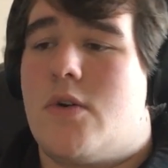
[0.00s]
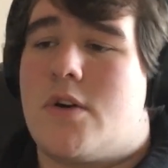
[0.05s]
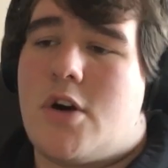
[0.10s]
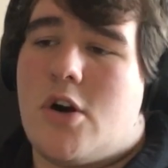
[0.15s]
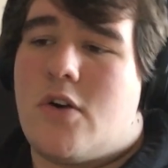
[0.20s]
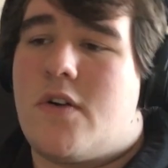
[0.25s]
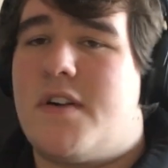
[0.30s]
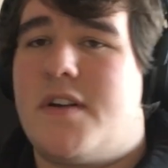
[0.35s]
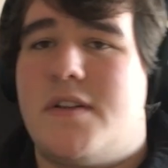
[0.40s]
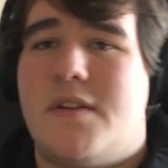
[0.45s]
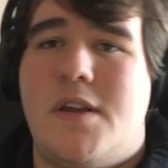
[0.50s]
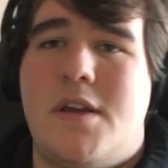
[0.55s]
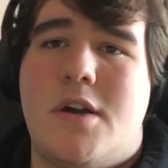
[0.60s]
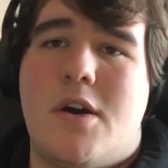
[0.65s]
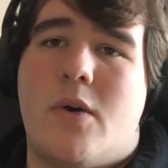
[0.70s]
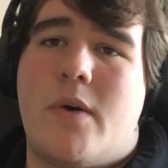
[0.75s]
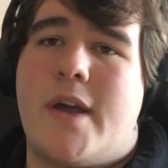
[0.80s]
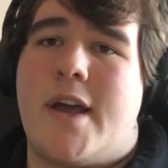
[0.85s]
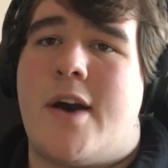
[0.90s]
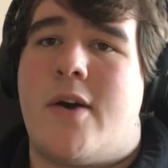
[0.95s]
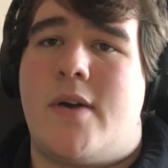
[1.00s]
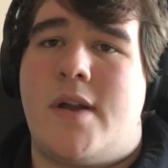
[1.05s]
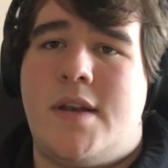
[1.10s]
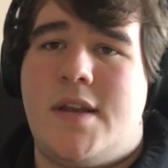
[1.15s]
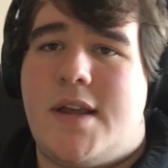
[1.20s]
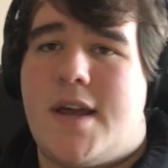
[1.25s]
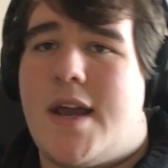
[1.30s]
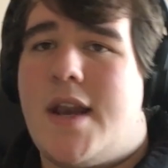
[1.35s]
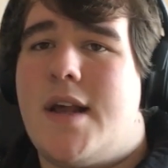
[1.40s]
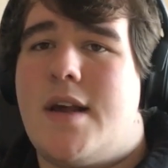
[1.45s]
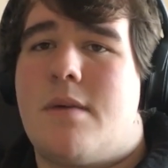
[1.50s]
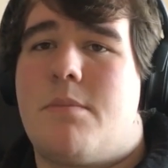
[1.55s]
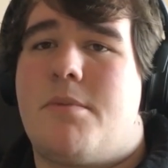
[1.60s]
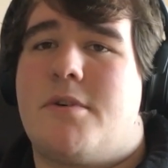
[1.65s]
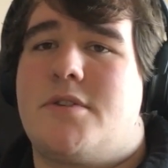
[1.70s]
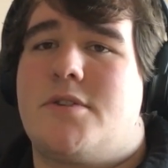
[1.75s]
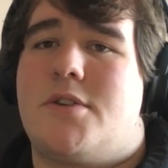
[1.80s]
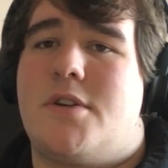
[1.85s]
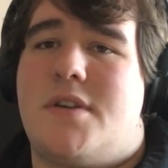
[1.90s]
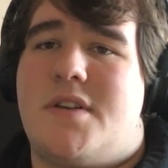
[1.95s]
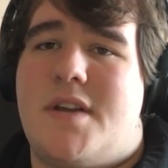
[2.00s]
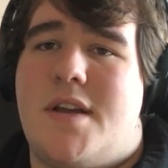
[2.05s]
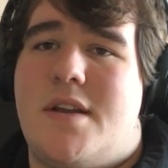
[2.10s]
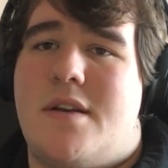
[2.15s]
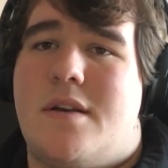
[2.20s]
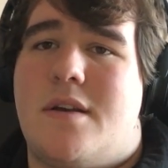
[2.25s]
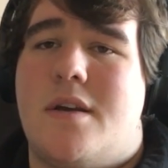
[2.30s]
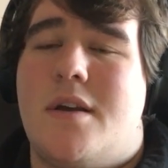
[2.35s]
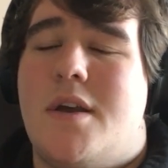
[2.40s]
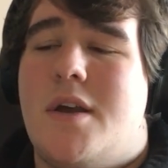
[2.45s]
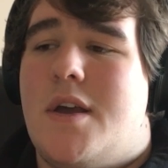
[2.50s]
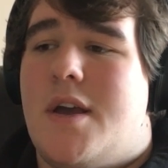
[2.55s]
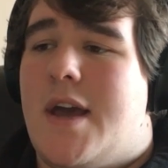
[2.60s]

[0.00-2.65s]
currently going out and getting a bunch of data?